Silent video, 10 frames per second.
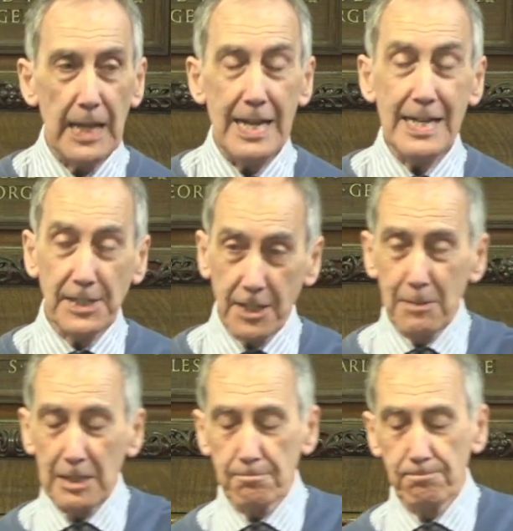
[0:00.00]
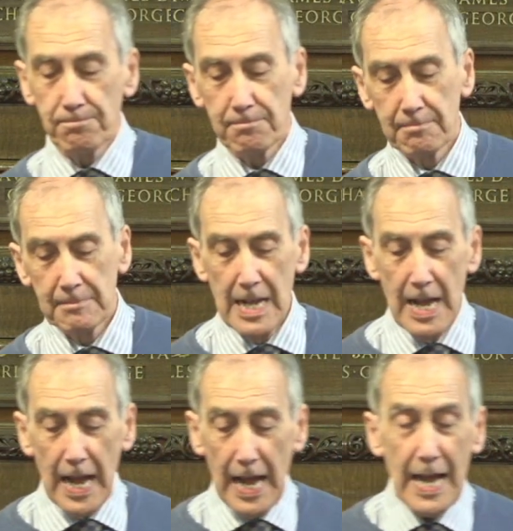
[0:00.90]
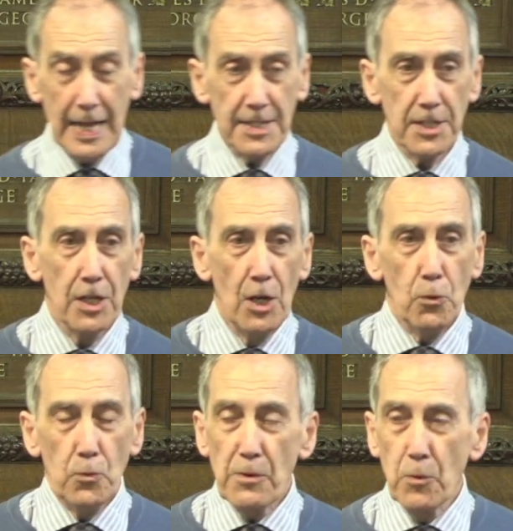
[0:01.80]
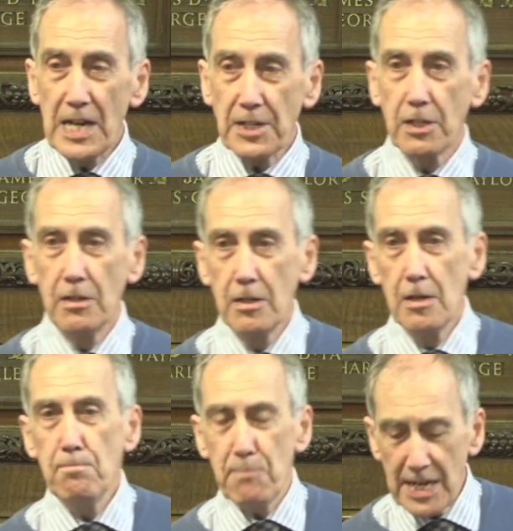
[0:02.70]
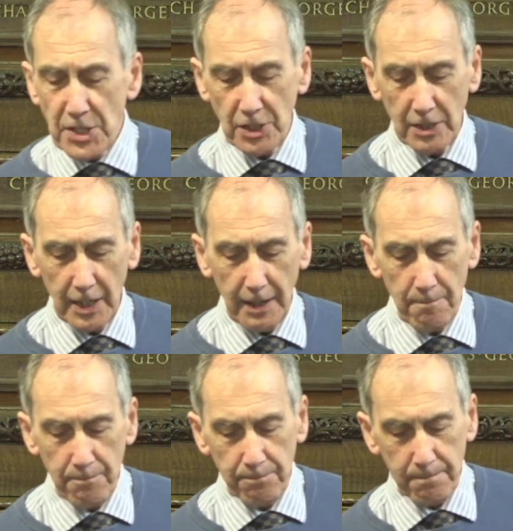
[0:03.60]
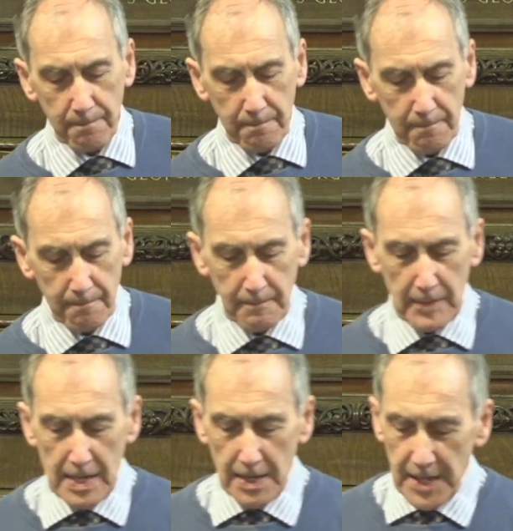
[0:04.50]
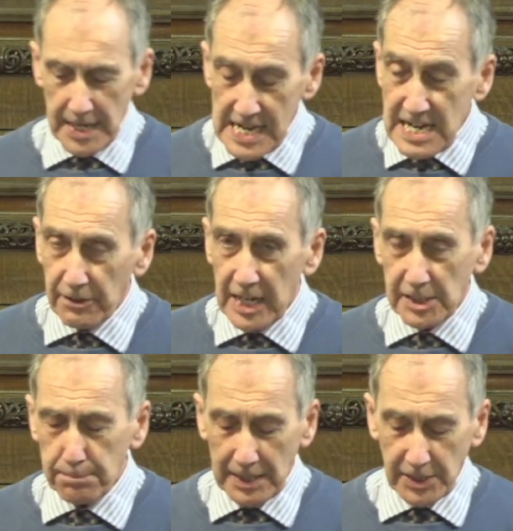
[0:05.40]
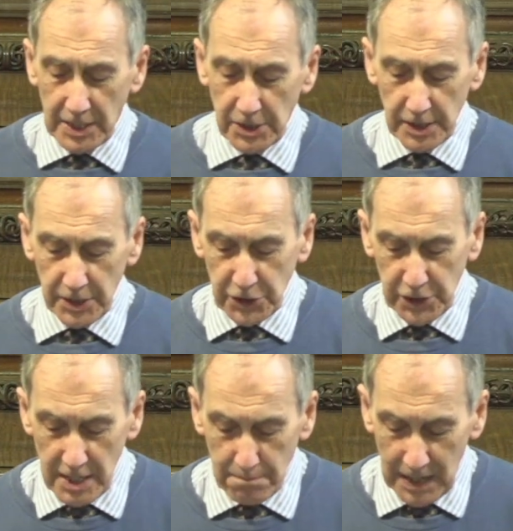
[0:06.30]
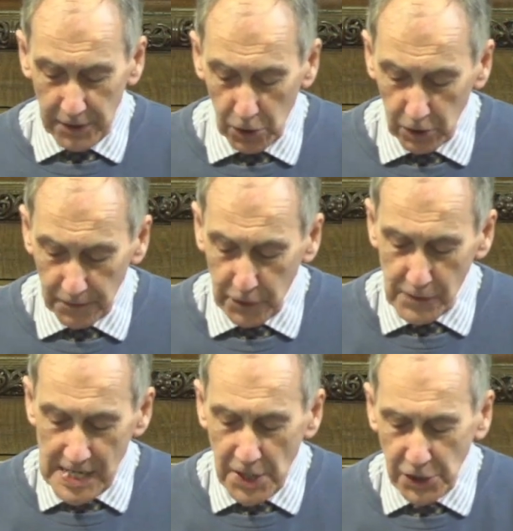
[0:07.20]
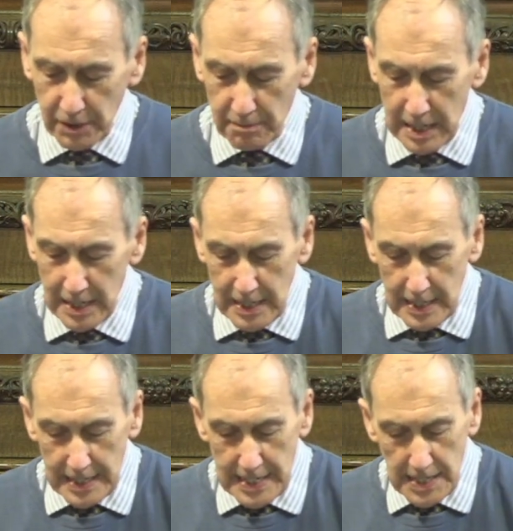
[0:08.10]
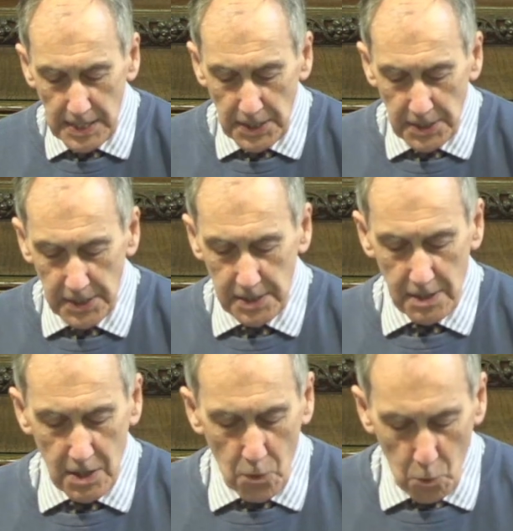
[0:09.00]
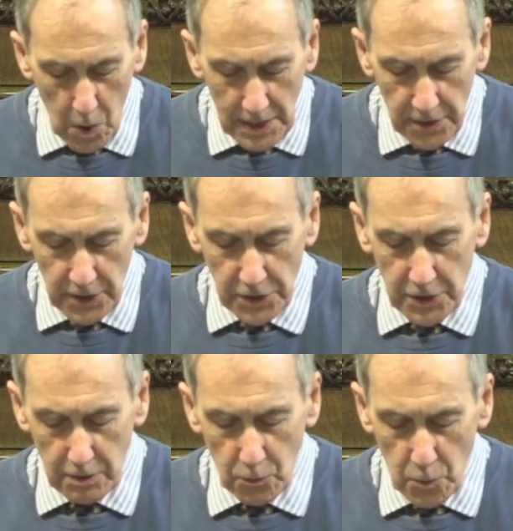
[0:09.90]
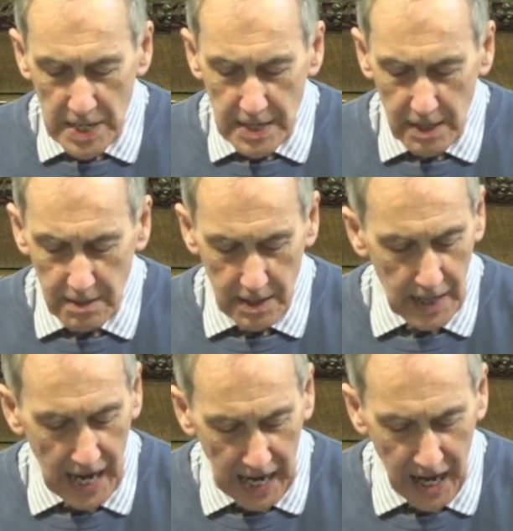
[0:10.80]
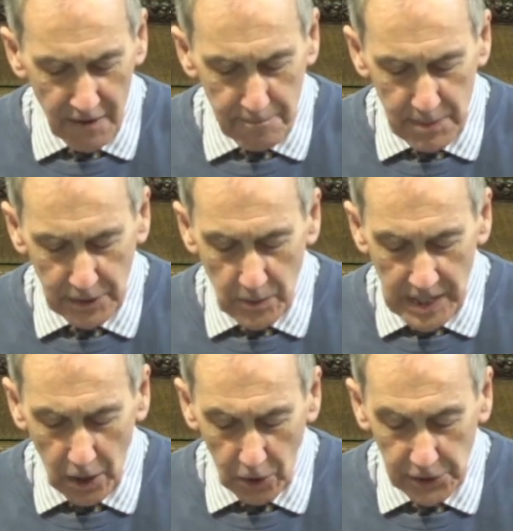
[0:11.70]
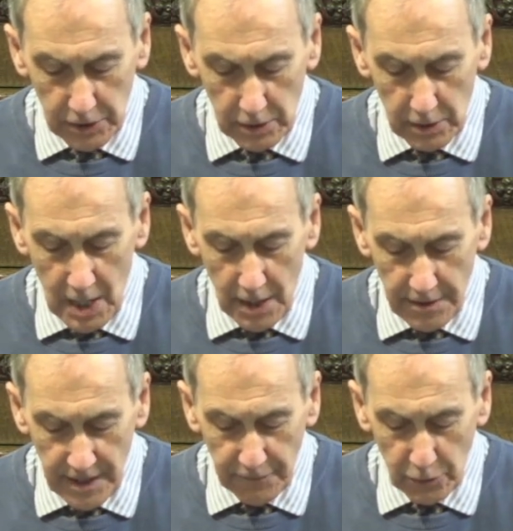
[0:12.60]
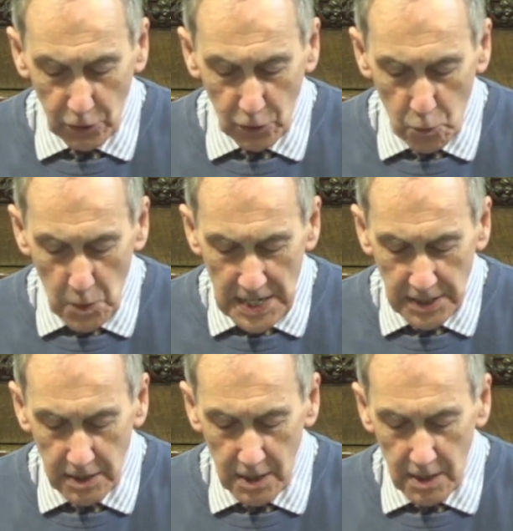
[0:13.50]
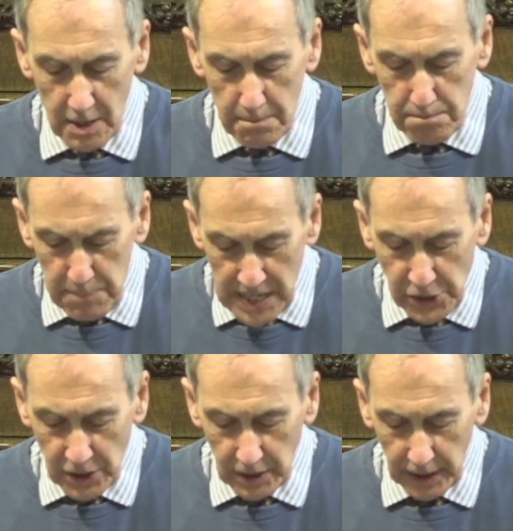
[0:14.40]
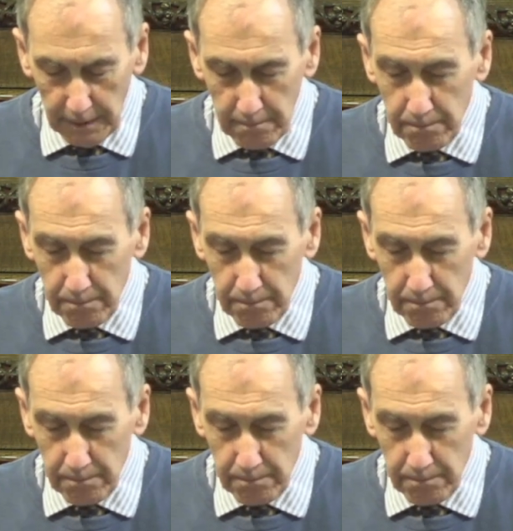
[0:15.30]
It's coming. And we wait patiently. That eager expectation that is shared by the whole of creation is one that we have, but we also therefore wait patiently.